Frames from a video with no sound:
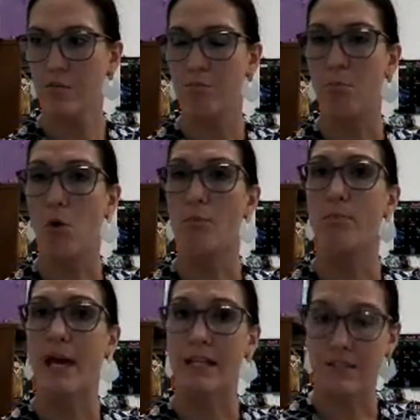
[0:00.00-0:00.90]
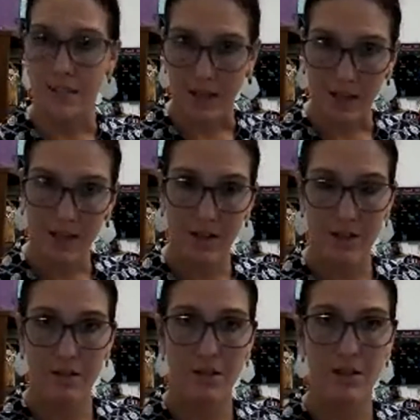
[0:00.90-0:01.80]
more basic
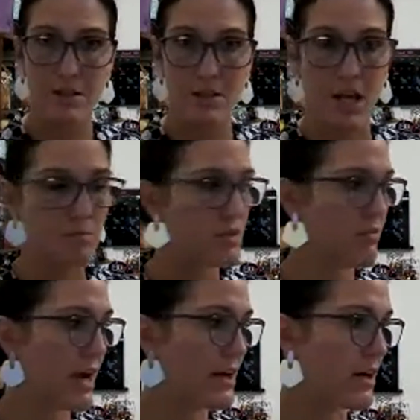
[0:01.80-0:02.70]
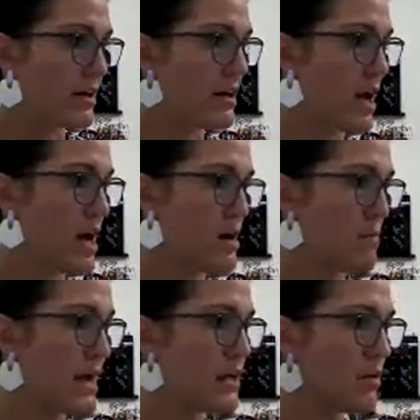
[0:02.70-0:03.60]
type divider.
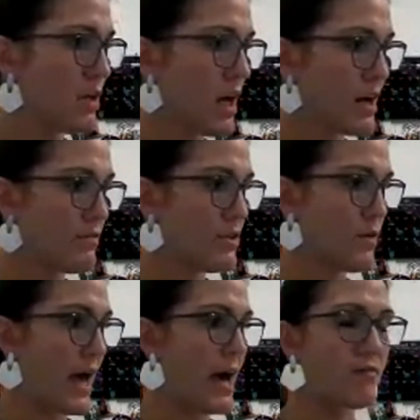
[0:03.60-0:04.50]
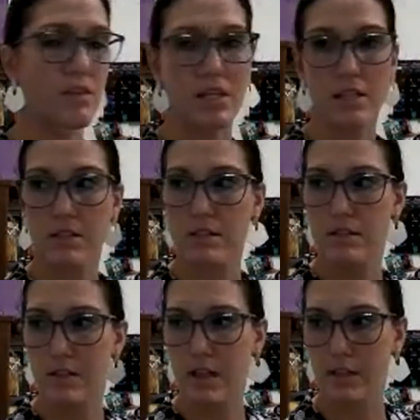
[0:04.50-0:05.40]
I know a lot of you have
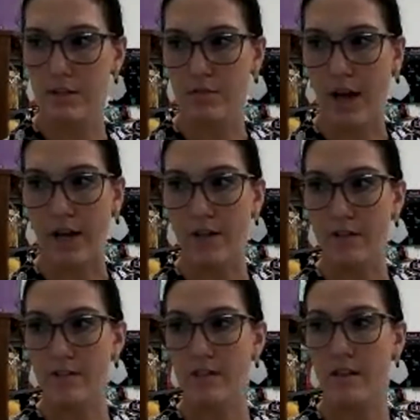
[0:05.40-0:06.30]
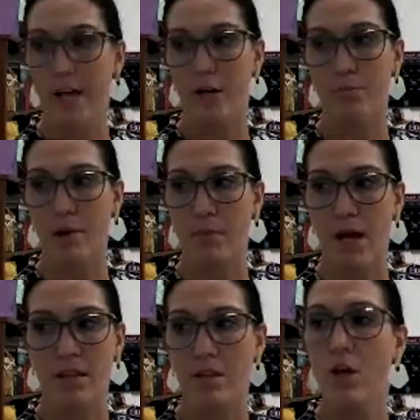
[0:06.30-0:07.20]
these dividers that are by
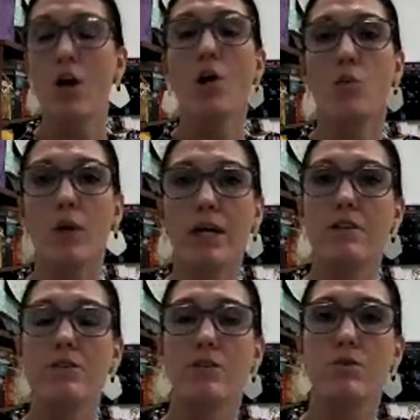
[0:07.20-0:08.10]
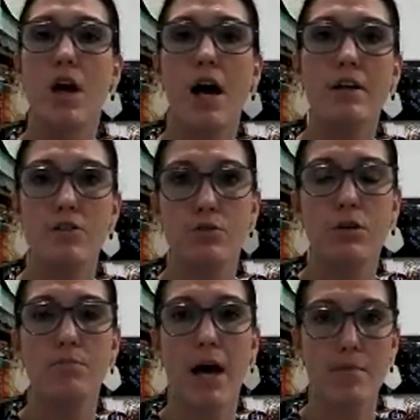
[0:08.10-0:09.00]
month. We do not do
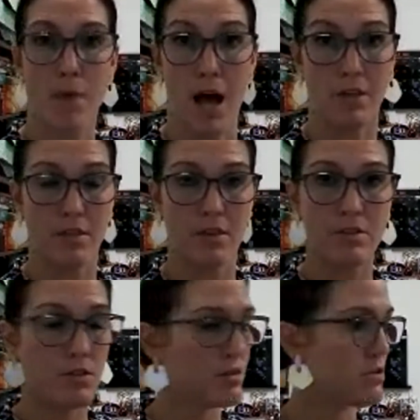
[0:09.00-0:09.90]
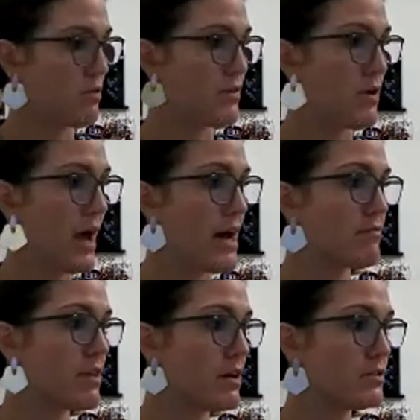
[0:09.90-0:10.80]
it by month. So if you
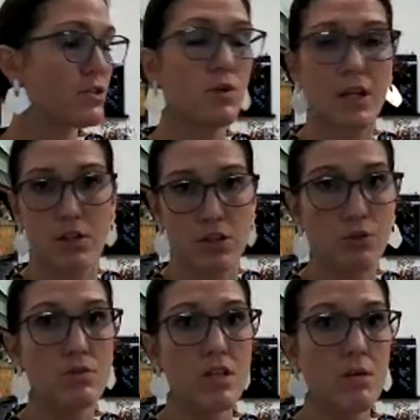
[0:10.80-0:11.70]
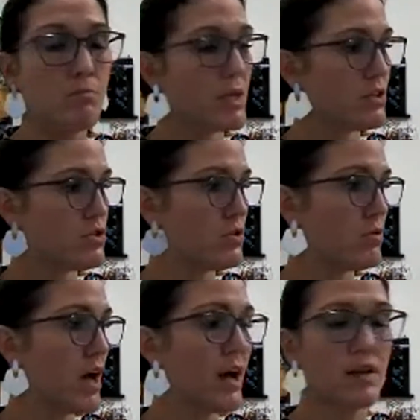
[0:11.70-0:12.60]
have those, you can use them, but do
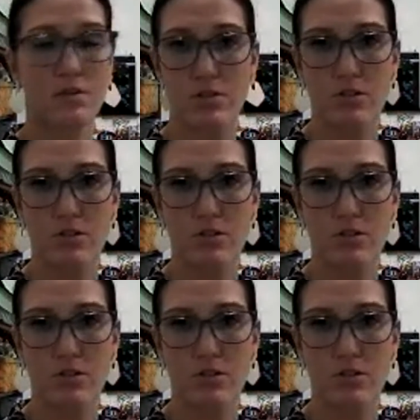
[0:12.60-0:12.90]
not